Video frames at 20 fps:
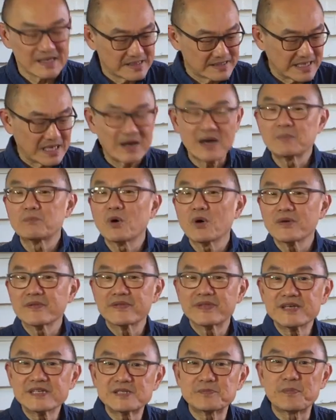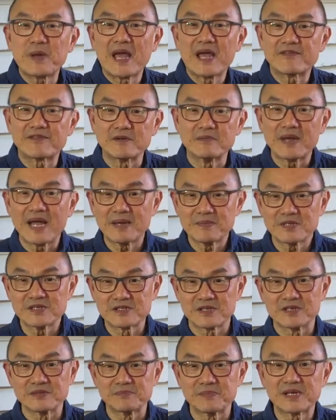Now, I bought this pair from
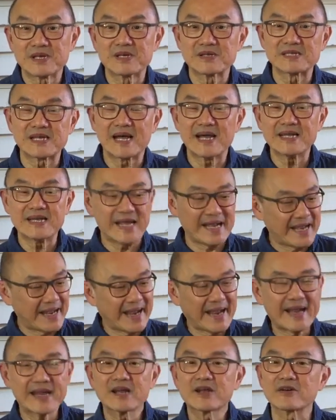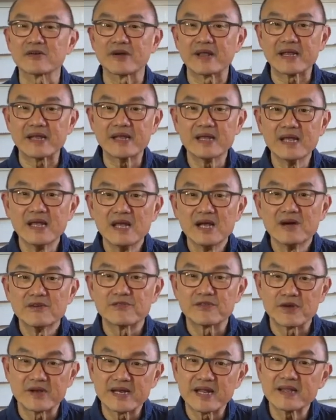Amazon because I had a hankering
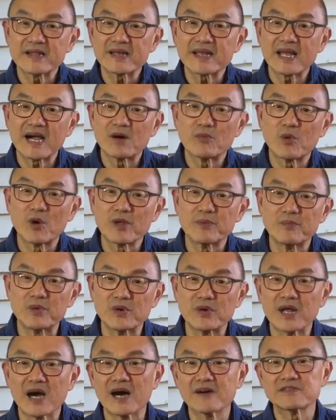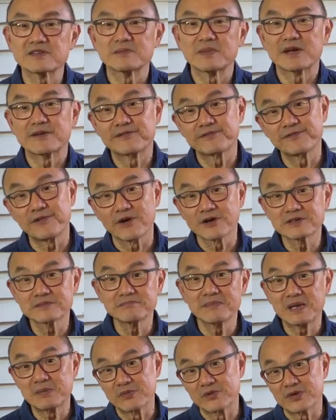for another cowboy boot after my fond
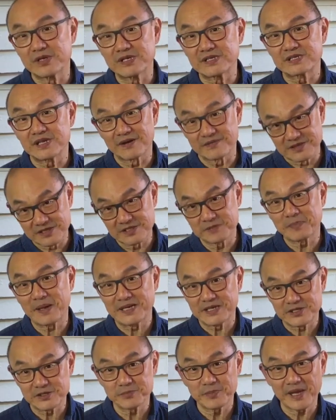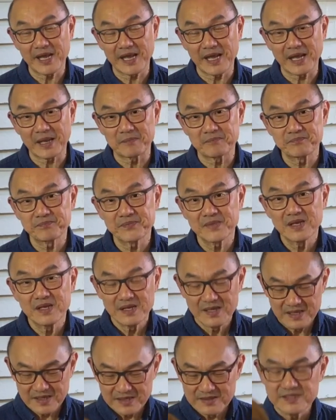memories of the Spanish pair.
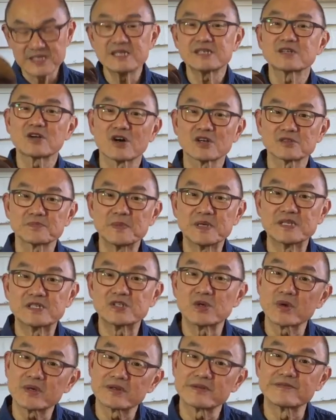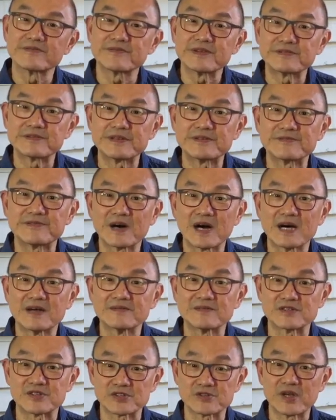These cost me two hundred
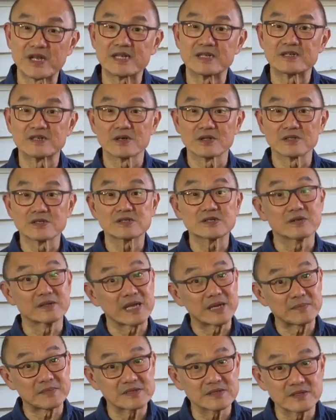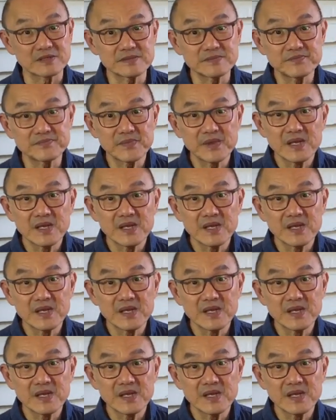fifty-five Australian dollars on Amazon,